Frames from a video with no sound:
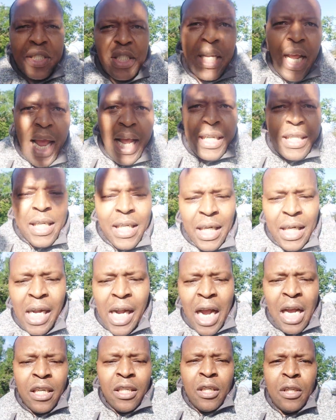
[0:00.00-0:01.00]
State
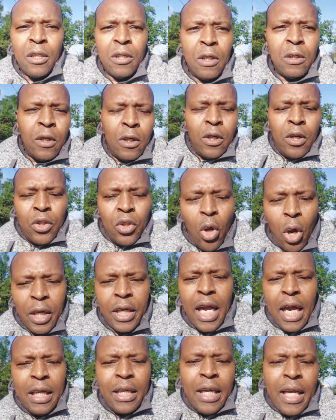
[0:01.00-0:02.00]

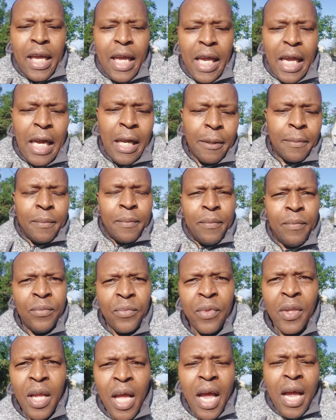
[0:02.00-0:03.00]
doggedly
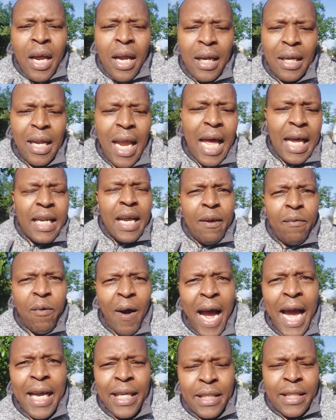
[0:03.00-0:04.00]
led a
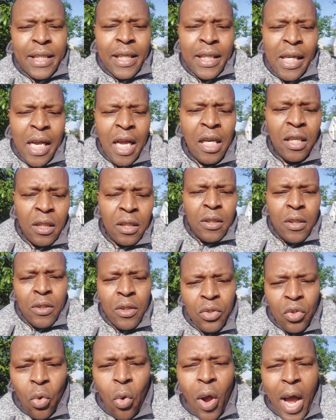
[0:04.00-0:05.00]
fight
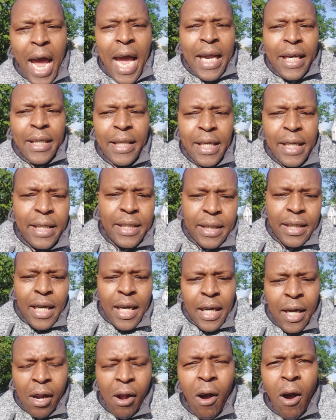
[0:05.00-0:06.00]
to end this,
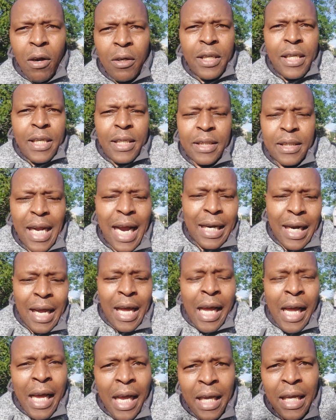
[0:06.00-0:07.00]
all these
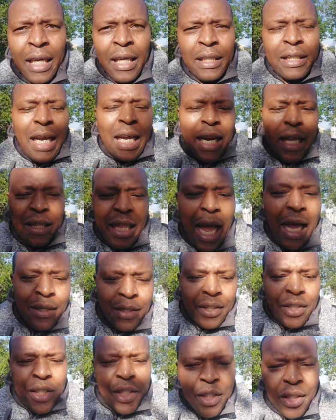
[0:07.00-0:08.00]

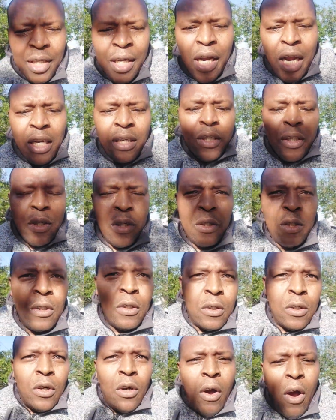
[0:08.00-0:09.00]
charlatans,
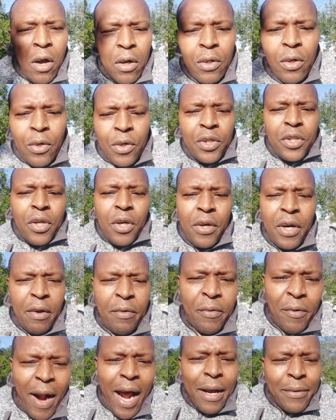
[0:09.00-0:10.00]
all those
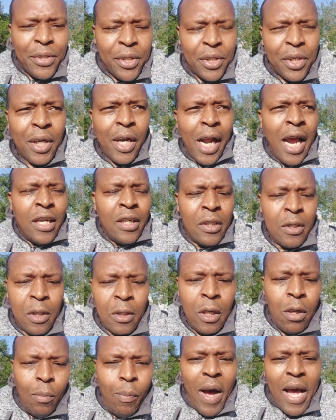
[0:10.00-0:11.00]
riffraffs
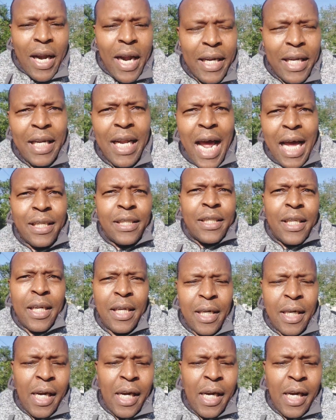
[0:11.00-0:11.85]
parading as